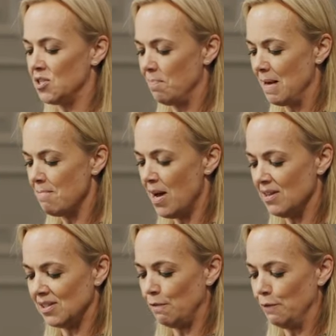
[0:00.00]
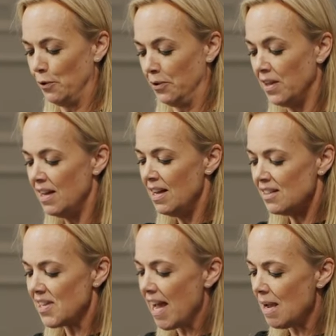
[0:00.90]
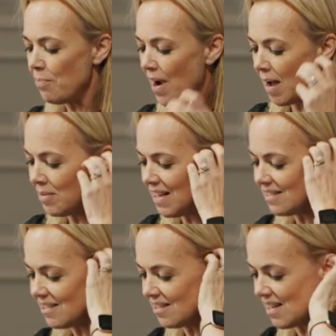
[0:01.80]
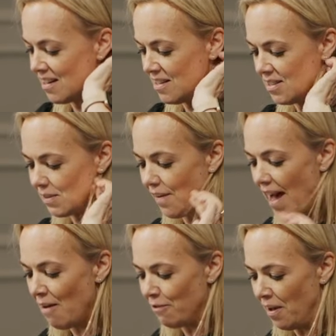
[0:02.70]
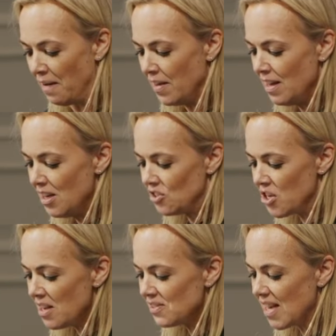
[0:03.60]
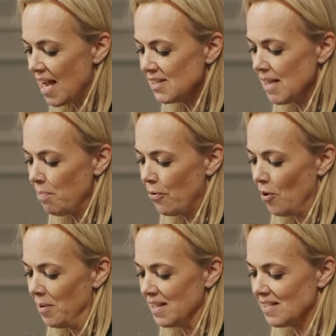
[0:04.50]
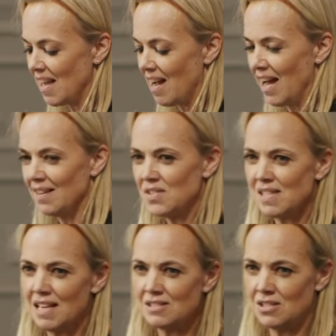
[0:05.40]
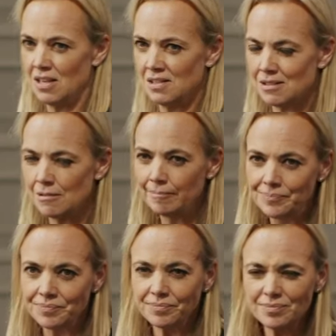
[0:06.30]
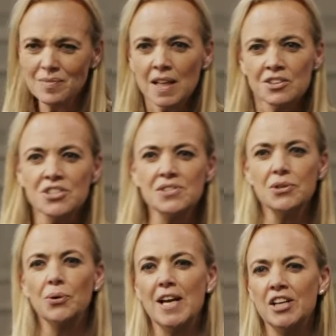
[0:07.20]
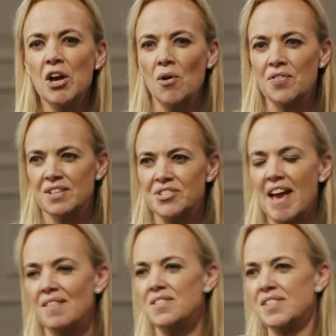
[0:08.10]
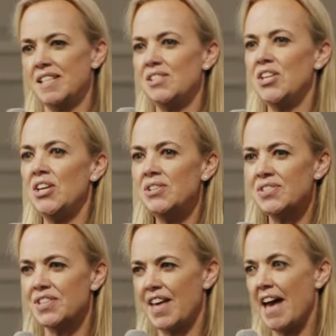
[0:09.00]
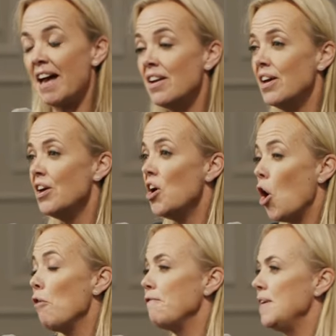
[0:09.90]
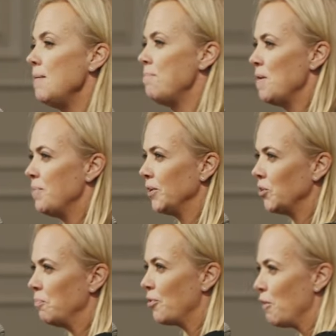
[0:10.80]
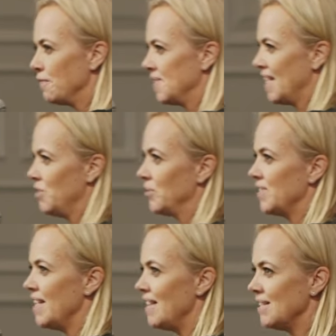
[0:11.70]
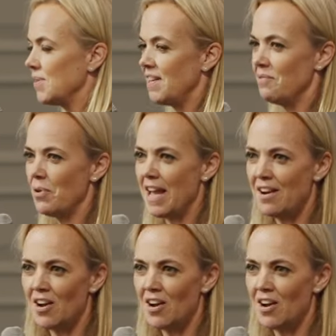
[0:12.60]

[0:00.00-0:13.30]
to be merciful to Abraham and his descendants forever, just as he promised our ancestors." Just a quick note on the tenses used there. Often in biblical prophecy, and you'll see this in